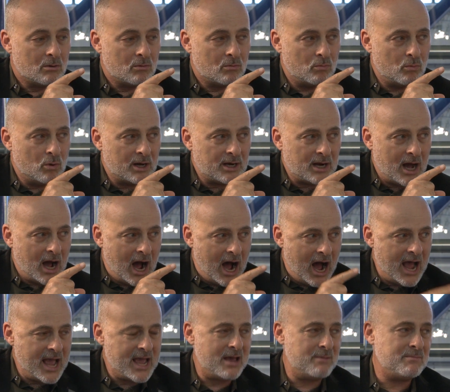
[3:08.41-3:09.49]
What
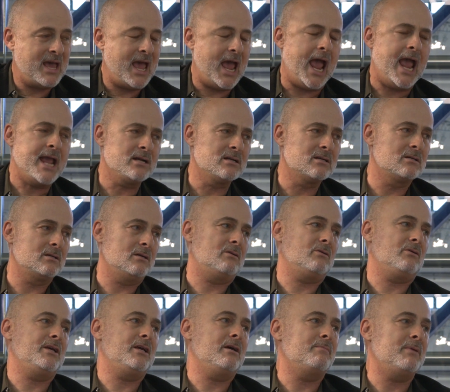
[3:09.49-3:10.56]
I am
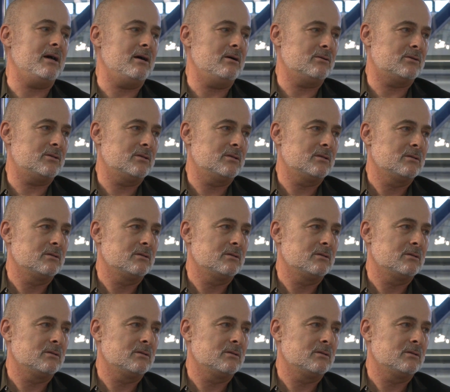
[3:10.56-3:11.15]
angry about